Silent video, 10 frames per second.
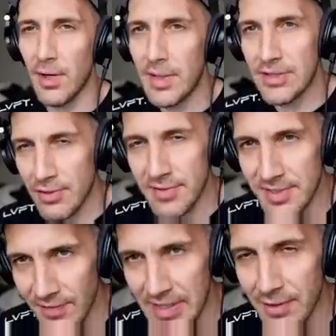No intros
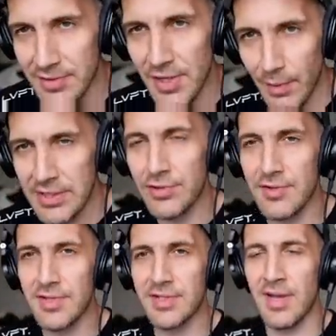to videos, no
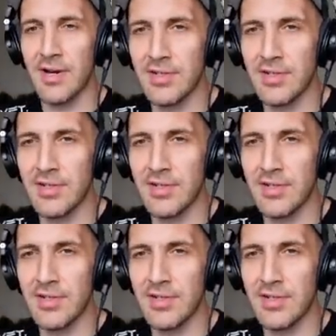intros to song,